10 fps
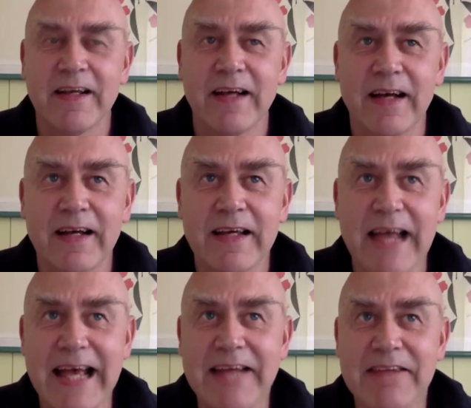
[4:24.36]

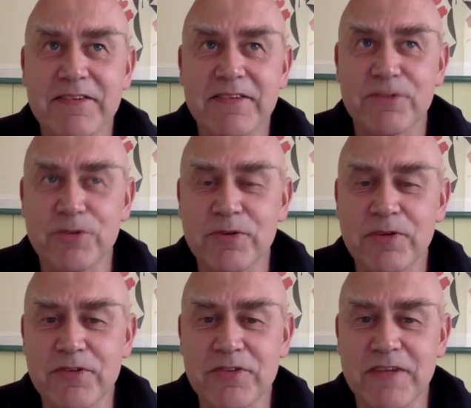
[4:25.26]
had during
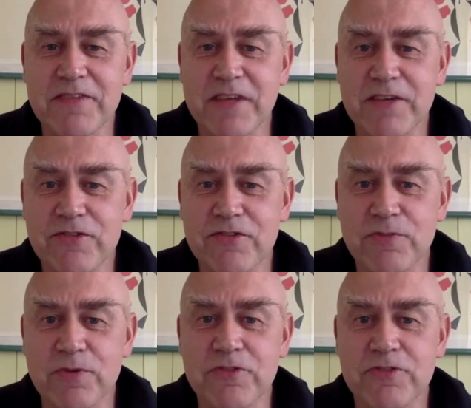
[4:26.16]
those 10 sessions
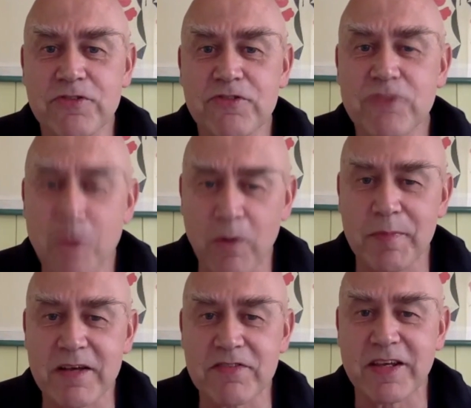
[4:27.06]
was so
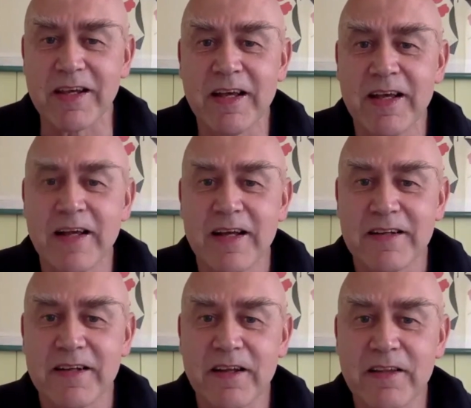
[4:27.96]
amazing
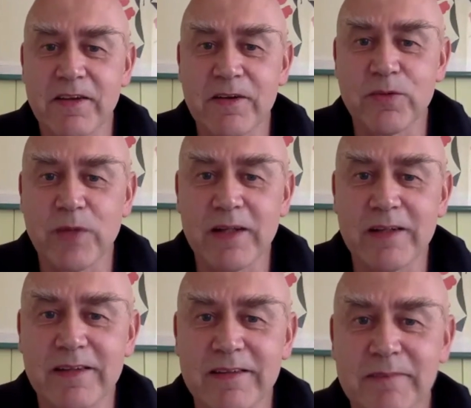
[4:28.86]
that I thought,
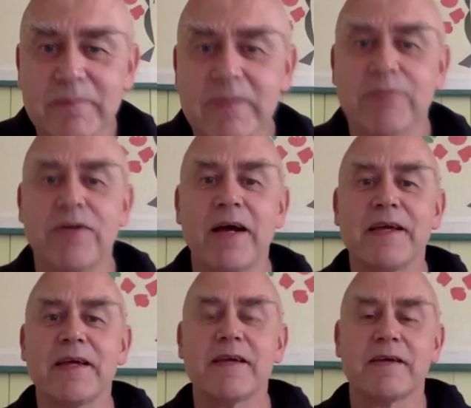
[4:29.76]
well, if
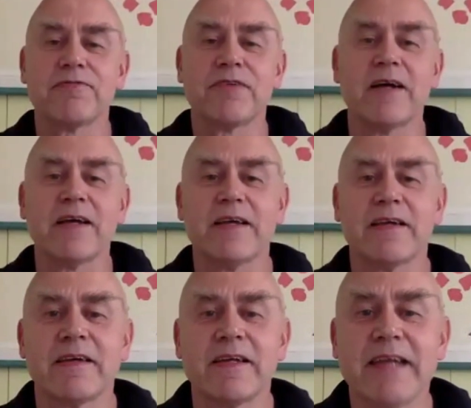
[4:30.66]
I
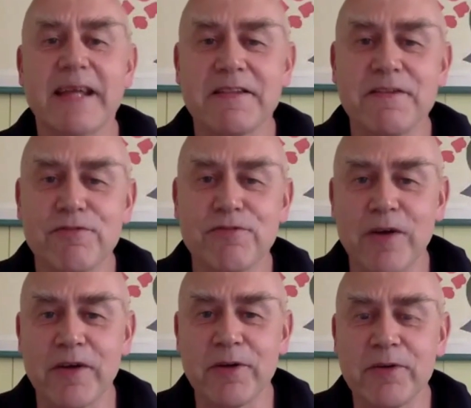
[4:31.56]
can get this
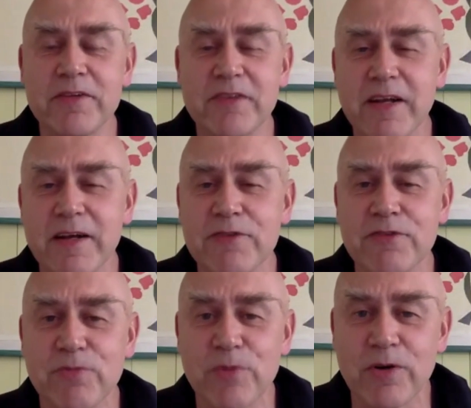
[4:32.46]
far in only 10 hours
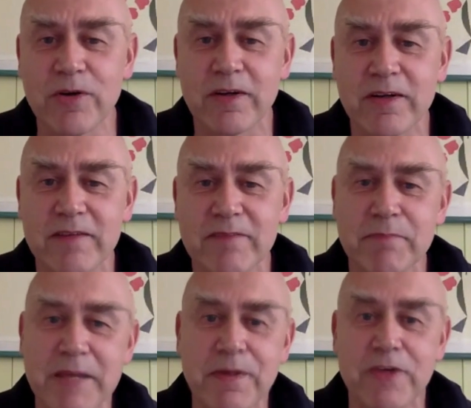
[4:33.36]
of work,
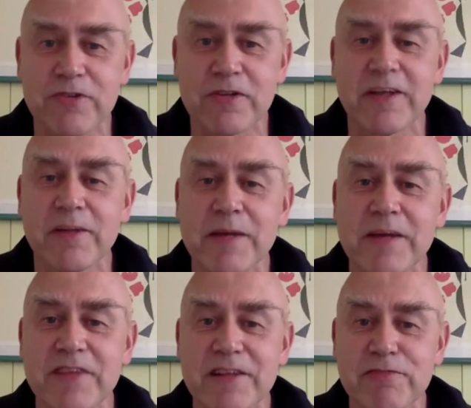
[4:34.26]
maybe I shouldn't kill
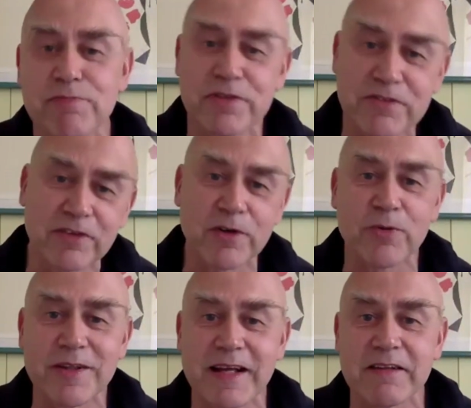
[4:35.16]
myself, but go
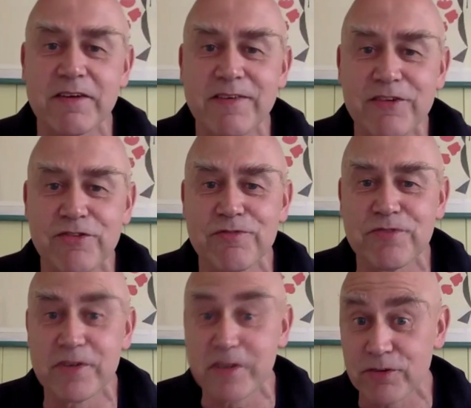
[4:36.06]
in that direction
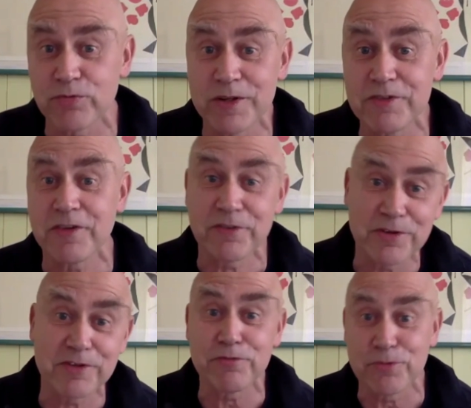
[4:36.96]
for another 20,
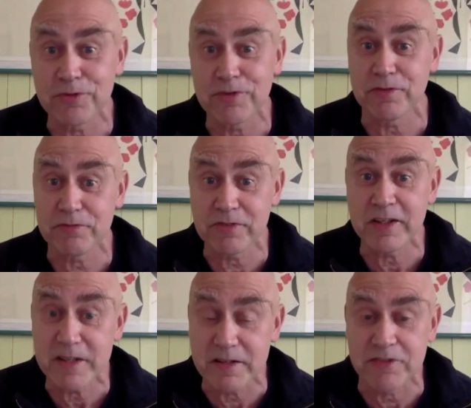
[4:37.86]
30, 40, 50
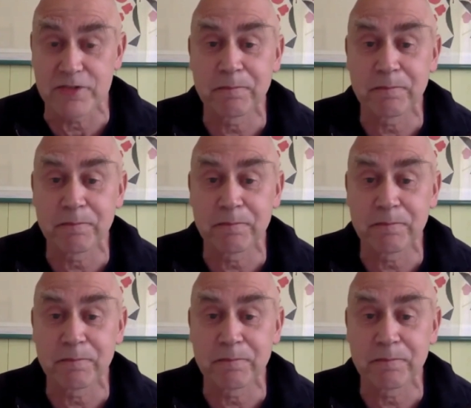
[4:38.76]
years.